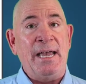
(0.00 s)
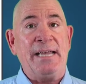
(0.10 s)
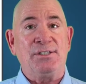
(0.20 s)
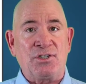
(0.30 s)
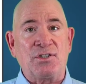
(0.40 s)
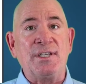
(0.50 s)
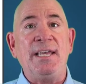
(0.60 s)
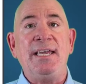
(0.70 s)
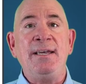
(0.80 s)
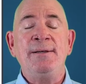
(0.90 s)
and
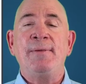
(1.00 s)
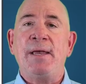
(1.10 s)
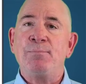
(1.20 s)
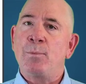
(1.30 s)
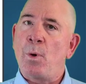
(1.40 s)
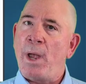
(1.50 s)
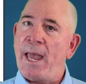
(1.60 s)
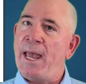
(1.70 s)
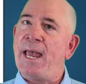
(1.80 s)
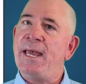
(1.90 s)
see
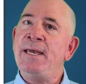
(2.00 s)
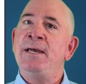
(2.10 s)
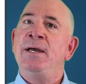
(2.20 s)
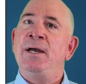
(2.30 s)
A,